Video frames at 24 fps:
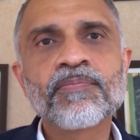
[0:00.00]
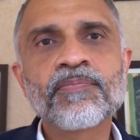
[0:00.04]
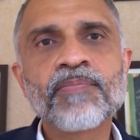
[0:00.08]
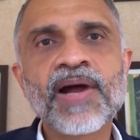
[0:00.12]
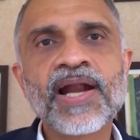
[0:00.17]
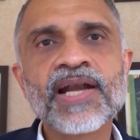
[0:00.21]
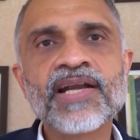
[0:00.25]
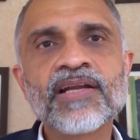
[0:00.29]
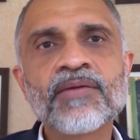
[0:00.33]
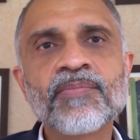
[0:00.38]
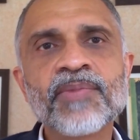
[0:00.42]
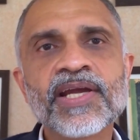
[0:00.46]

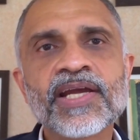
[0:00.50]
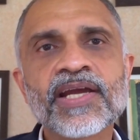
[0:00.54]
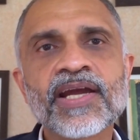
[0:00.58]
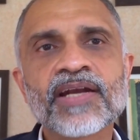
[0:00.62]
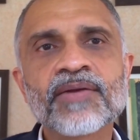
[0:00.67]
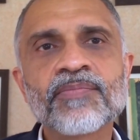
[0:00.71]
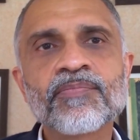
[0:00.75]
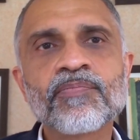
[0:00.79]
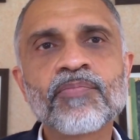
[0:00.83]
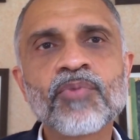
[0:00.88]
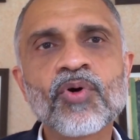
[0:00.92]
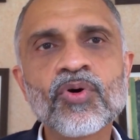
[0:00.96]
pandemic had
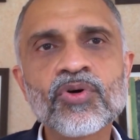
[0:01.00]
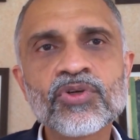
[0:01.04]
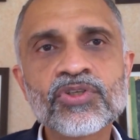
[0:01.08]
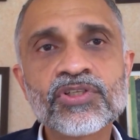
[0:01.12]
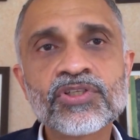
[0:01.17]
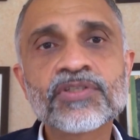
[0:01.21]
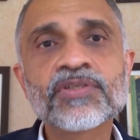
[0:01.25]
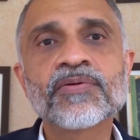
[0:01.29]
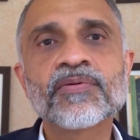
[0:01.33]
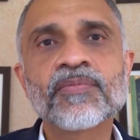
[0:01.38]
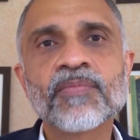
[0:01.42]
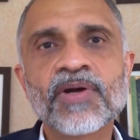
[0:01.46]

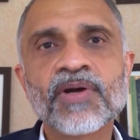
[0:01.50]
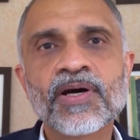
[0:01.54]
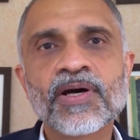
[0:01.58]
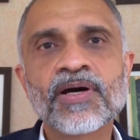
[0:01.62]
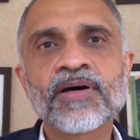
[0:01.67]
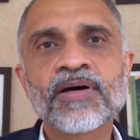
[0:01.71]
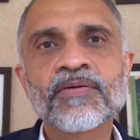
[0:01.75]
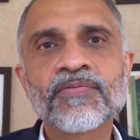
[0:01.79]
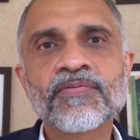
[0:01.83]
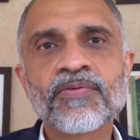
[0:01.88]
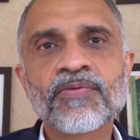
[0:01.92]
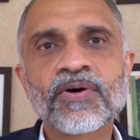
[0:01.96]
posed
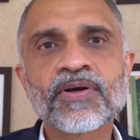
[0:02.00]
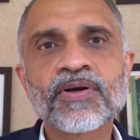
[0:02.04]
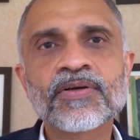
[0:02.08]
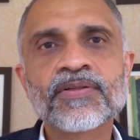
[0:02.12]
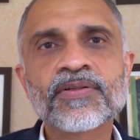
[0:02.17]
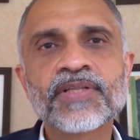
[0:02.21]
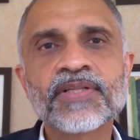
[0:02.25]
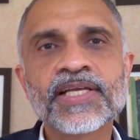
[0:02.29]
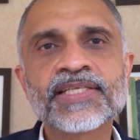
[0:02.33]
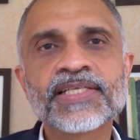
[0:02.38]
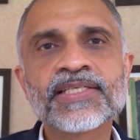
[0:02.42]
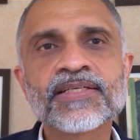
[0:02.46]
for
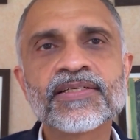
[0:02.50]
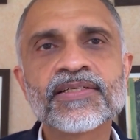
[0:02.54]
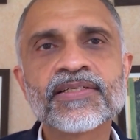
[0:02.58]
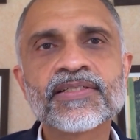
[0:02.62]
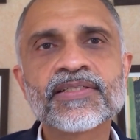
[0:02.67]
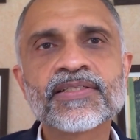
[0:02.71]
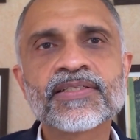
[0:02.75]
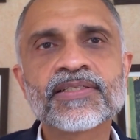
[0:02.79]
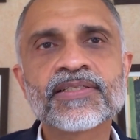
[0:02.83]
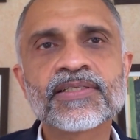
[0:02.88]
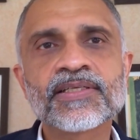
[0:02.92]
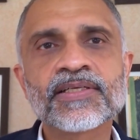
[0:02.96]
their
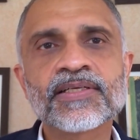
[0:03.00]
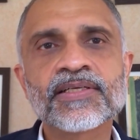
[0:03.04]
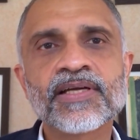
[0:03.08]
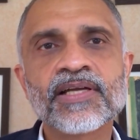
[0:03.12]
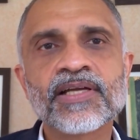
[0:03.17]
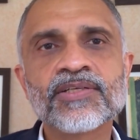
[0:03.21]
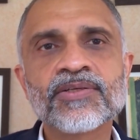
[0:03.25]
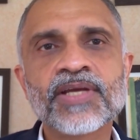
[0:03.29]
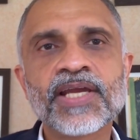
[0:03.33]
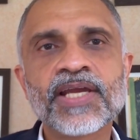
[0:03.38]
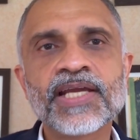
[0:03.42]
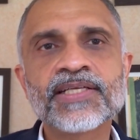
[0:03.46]
children's
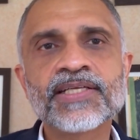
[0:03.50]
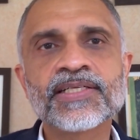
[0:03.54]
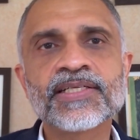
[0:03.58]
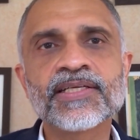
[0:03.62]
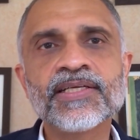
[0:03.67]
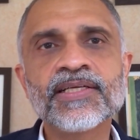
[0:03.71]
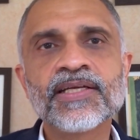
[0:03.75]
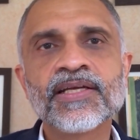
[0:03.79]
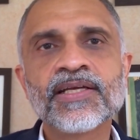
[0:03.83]
education.